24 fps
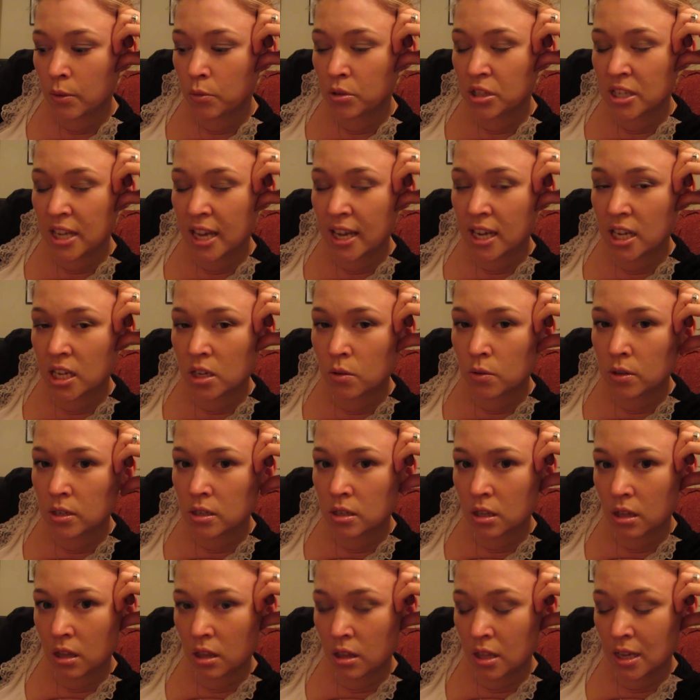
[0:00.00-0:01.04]
take you
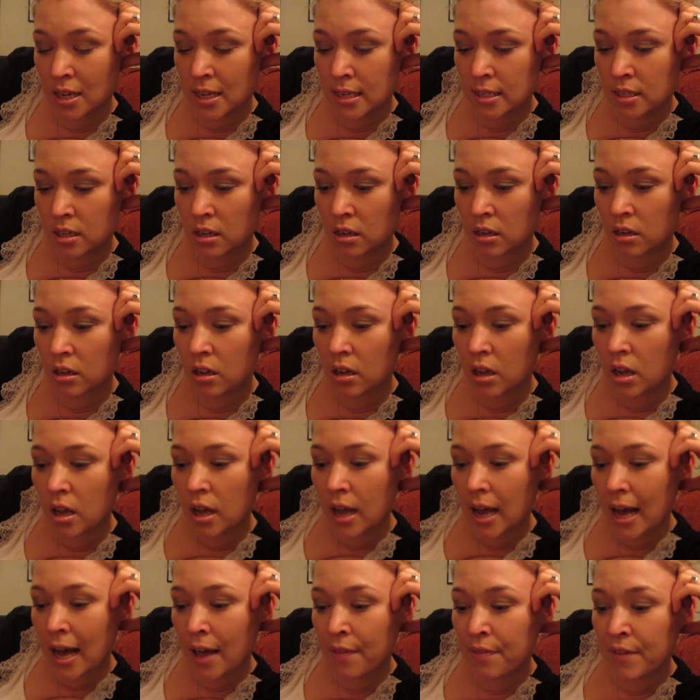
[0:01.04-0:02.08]
into the theatre,
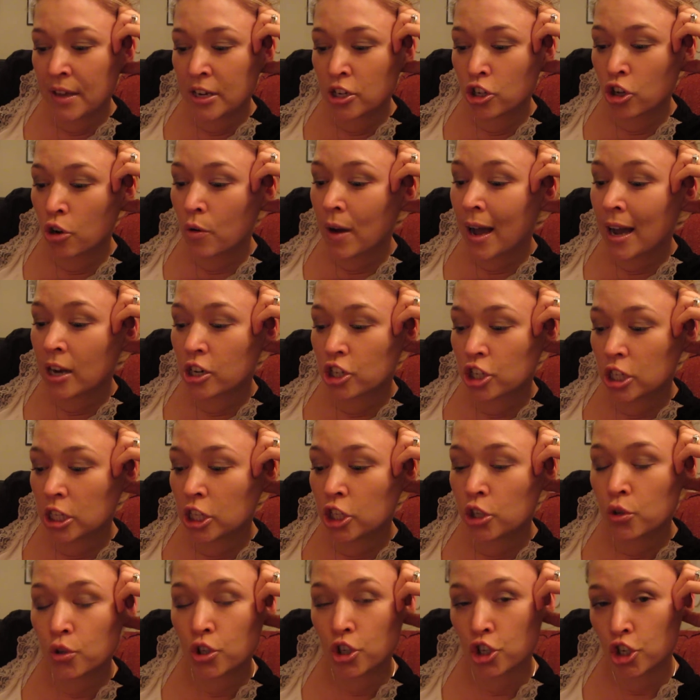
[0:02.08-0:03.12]
and they don't actually
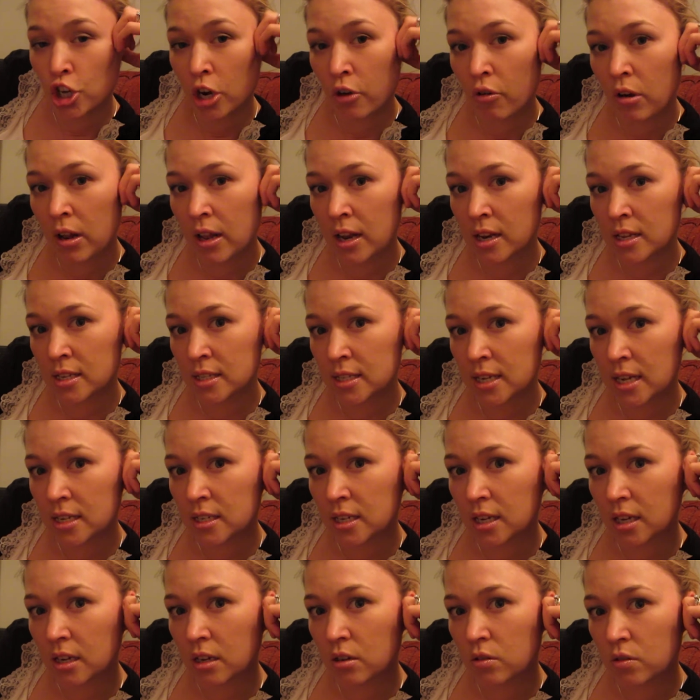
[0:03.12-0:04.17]
use a general
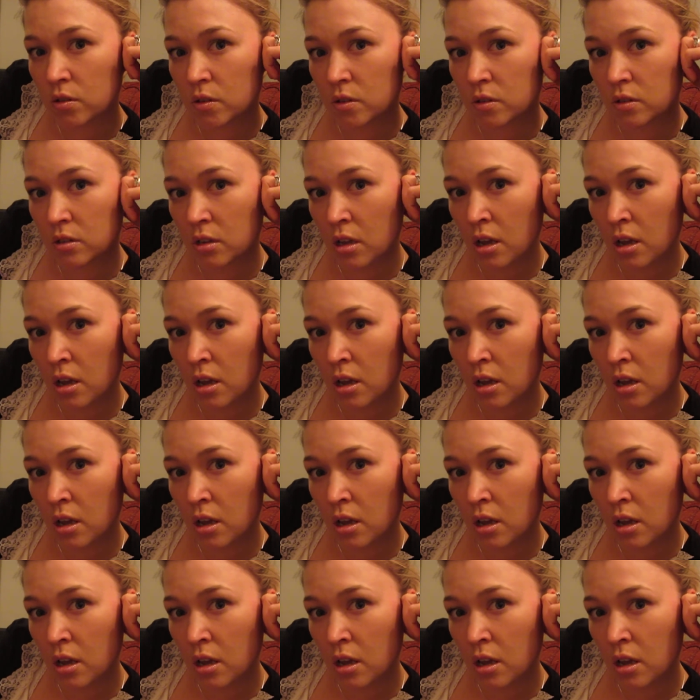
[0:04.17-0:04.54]
anaesthetic because